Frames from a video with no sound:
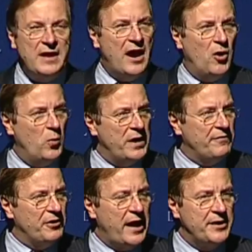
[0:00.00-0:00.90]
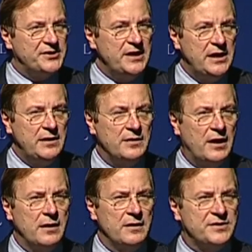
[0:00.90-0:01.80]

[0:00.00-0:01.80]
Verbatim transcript: now, whenever I see uh,